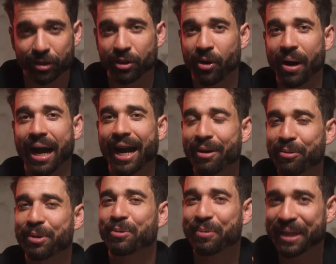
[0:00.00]
So I
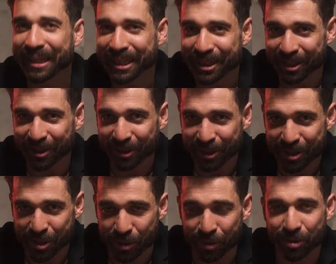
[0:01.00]
would really
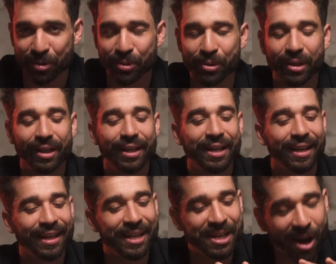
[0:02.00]
encourage you to
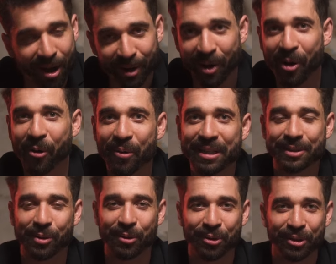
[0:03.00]
not always
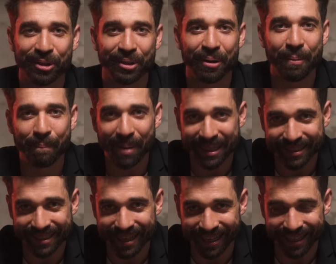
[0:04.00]
order
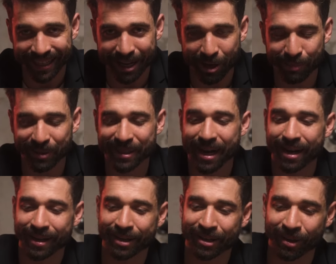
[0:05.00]
pasta alla
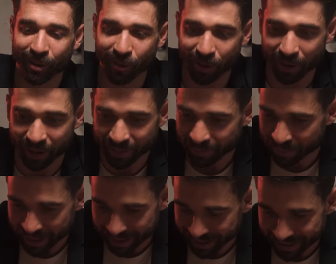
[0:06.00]
carbonara or
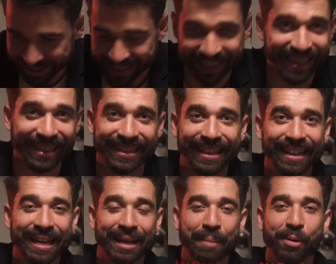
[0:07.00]

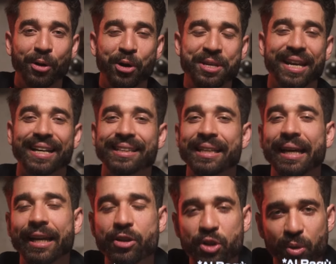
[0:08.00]
tagliatelle alla bolognese
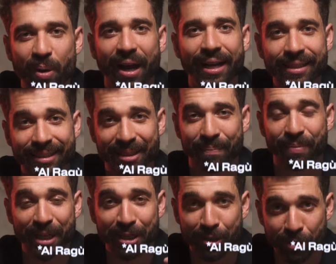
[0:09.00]
and try
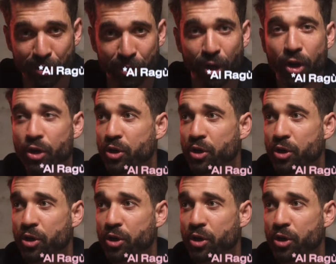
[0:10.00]
something new.